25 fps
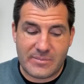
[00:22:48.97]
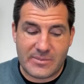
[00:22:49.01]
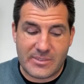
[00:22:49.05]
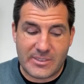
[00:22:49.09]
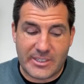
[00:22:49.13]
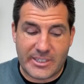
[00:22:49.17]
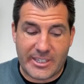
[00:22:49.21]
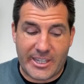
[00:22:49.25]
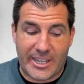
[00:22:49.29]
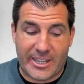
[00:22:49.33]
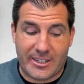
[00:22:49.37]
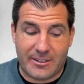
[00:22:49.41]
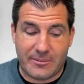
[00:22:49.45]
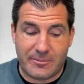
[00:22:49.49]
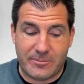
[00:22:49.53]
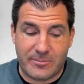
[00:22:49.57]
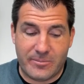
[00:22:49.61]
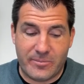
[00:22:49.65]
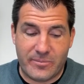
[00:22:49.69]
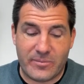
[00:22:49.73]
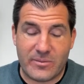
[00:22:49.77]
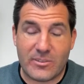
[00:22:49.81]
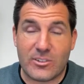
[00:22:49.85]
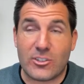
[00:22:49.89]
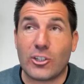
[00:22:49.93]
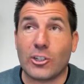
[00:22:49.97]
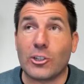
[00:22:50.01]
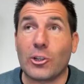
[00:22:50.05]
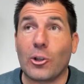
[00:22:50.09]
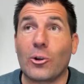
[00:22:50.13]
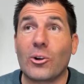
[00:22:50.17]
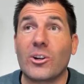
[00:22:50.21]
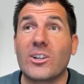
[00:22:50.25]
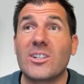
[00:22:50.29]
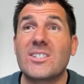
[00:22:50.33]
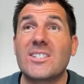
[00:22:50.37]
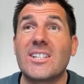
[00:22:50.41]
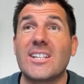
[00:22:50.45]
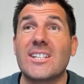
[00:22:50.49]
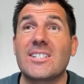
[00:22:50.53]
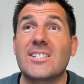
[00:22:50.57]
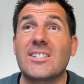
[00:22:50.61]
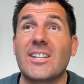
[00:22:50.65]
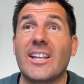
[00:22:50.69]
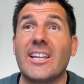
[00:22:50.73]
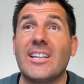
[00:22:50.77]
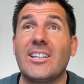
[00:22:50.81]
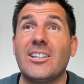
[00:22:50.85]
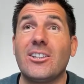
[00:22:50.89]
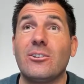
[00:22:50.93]
Yeah. Dolores says,
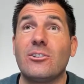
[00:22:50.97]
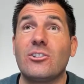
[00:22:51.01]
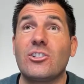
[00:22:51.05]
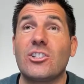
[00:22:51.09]
thank you.